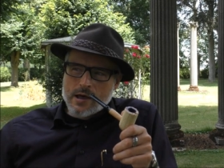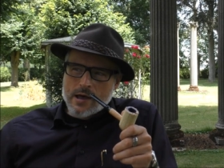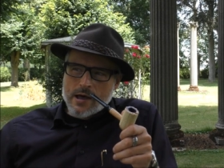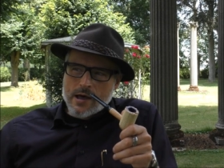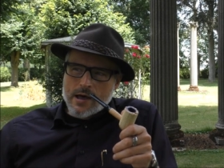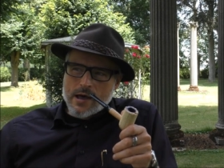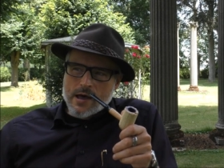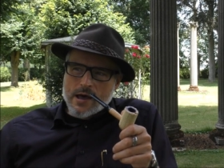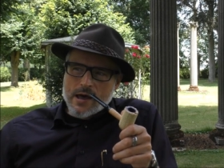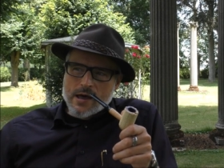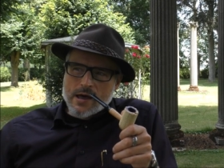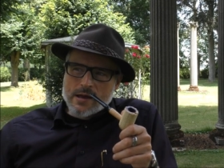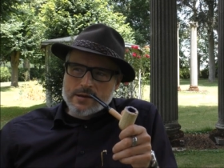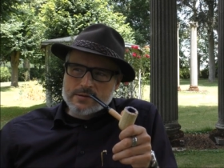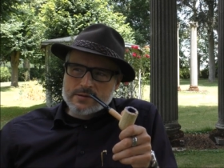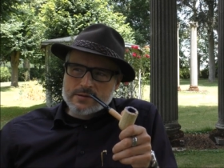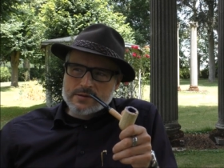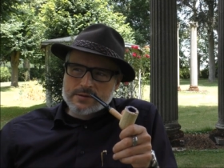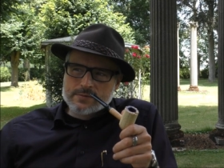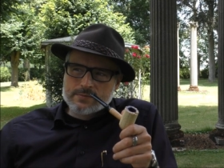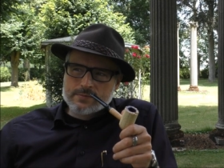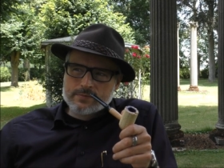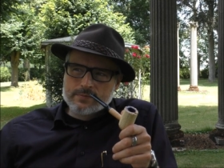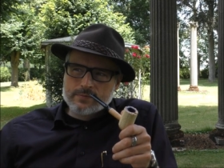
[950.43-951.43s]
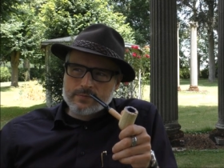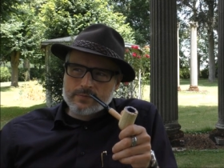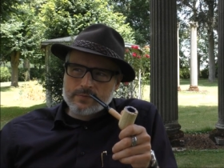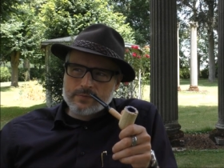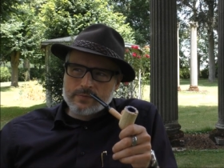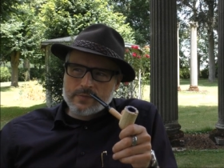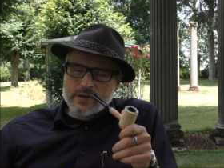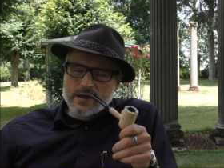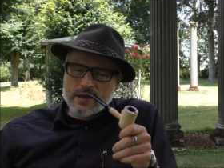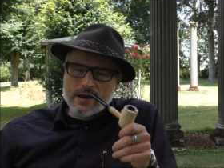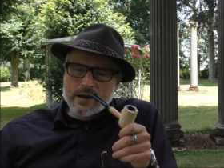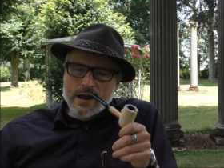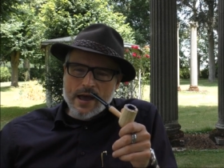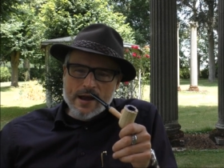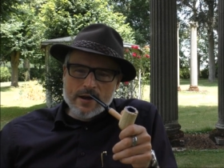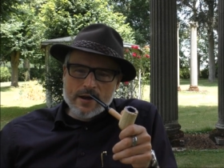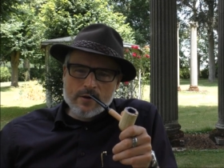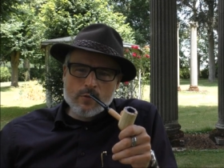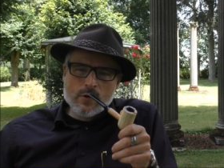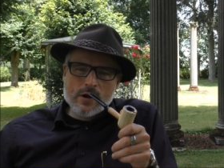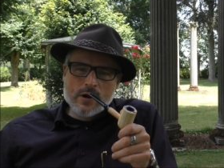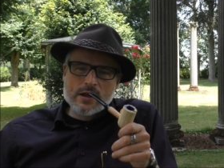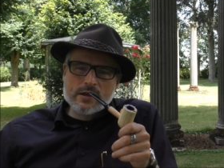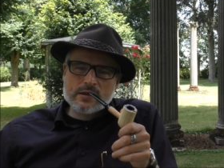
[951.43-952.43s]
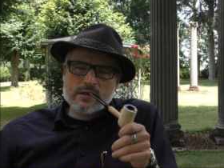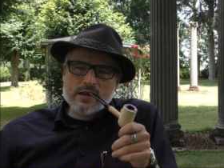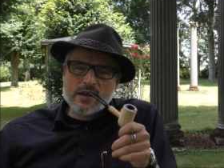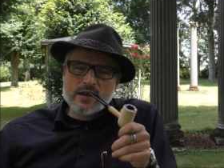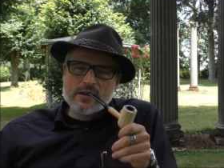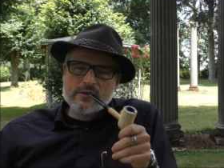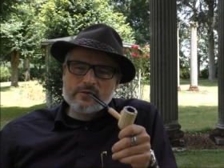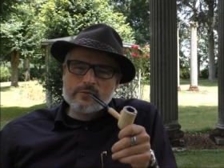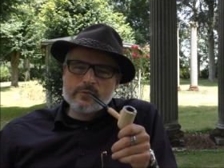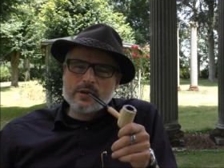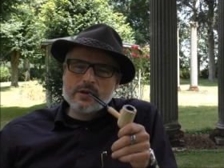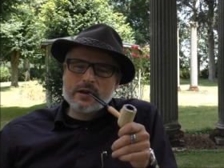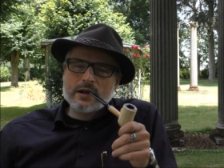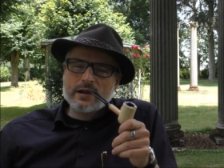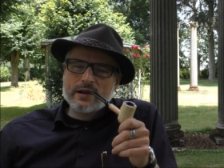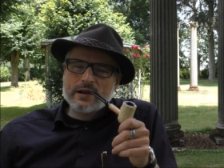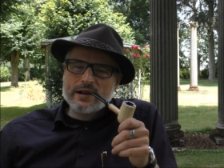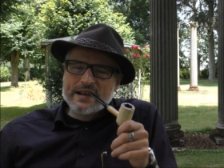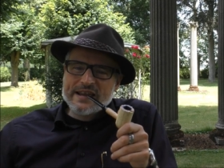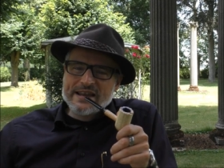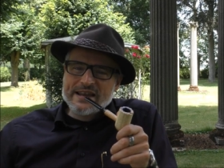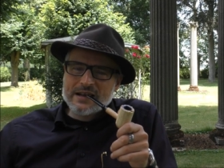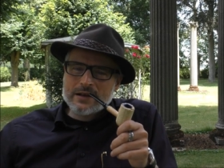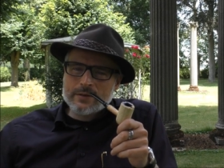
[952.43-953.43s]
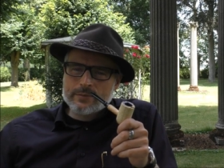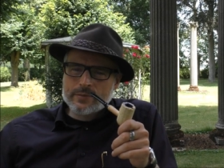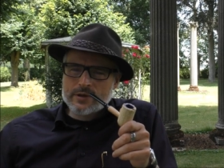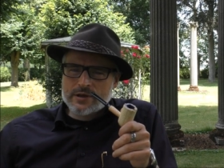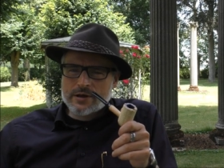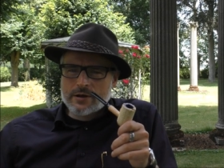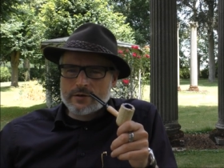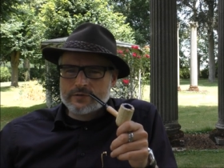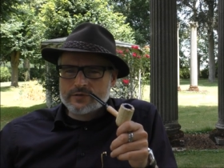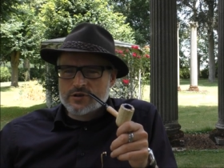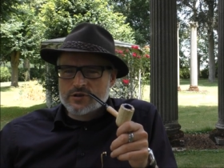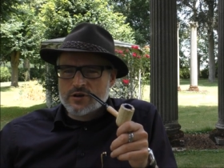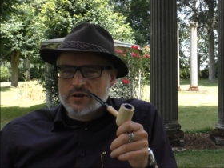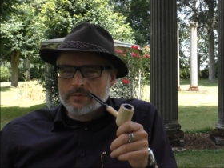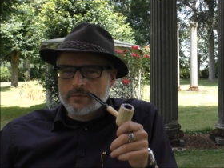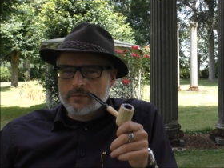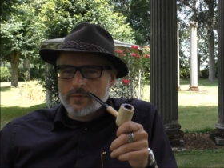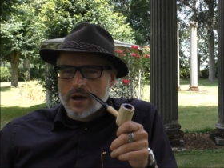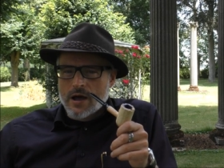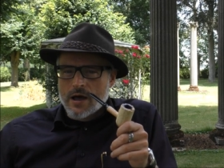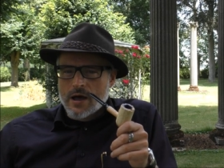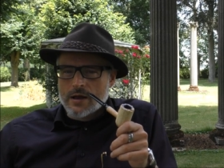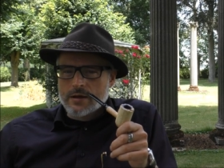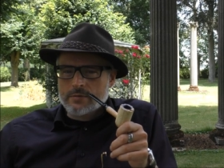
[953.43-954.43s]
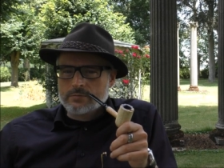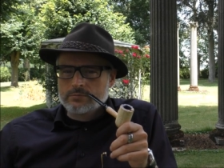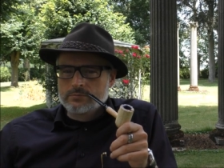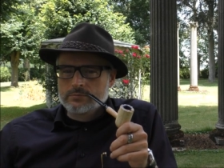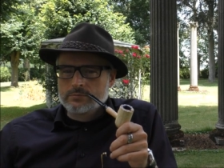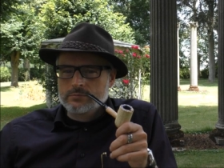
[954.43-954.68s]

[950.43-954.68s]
and it anyway gave me a little bit of tongue bite.